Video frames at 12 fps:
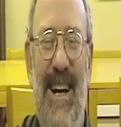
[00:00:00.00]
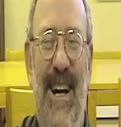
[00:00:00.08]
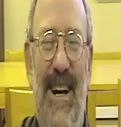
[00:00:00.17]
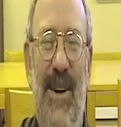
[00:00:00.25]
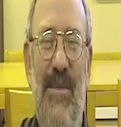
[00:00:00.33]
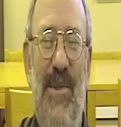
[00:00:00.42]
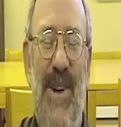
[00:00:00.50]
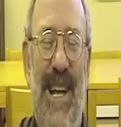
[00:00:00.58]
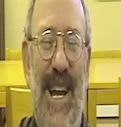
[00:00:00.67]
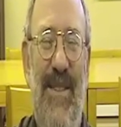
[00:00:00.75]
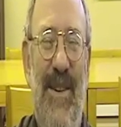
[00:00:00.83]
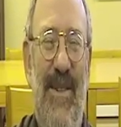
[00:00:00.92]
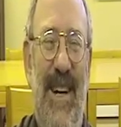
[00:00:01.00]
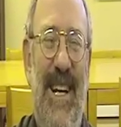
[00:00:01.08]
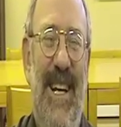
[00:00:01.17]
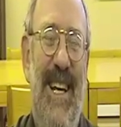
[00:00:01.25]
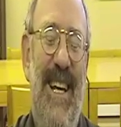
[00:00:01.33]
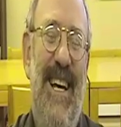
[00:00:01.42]
Uh, good morning, everyone.
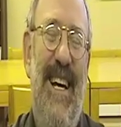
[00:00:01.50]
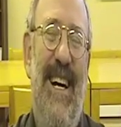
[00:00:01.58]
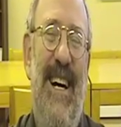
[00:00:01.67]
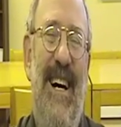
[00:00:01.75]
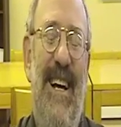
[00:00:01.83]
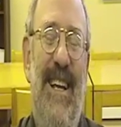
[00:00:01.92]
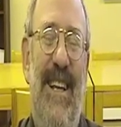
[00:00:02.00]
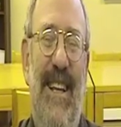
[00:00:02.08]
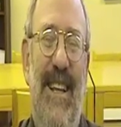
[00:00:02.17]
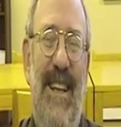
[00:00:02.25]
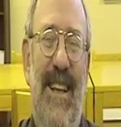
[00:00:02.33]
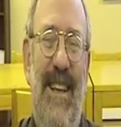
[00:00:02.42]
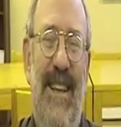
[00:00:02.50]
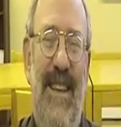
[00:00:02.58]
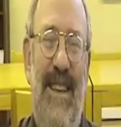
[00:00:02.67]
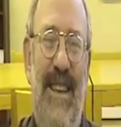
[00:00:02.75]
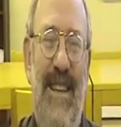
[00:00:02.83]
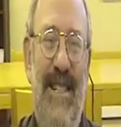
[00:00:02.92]
Uh,
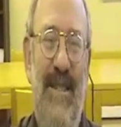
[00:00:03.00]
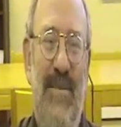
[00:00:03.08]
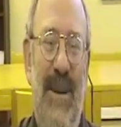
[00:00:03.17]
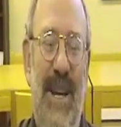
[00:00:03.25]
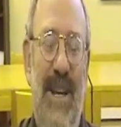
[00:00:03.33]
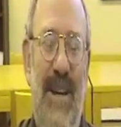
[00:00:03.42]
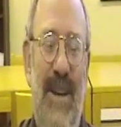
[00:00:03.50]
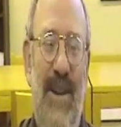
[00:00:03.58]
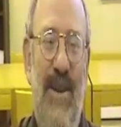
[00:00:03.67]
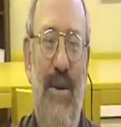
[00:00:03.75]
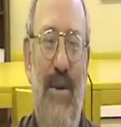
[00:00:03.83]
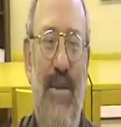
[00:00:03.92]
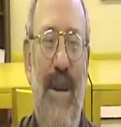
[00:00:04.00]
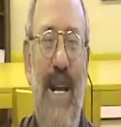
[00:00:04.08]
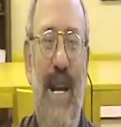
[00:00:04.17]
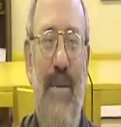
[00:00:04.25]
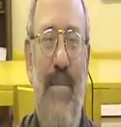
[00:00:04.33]
this week, you are reading